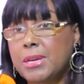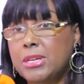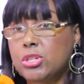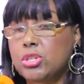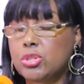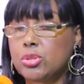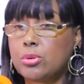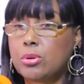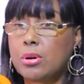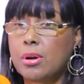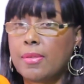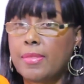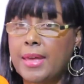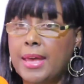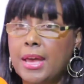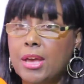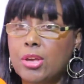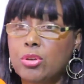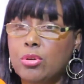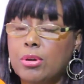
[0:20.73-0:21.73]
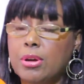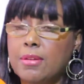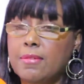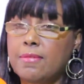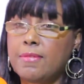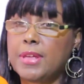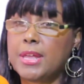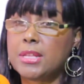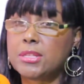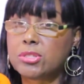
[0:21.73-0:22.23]
make sure that your
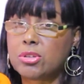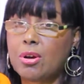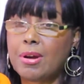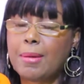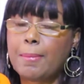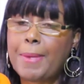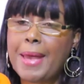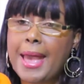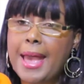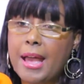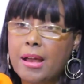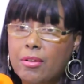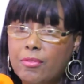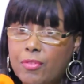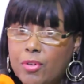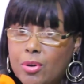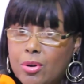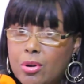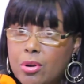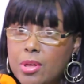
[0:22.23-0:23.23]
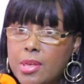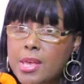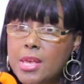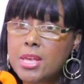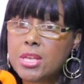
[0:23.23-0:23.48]
events are impactful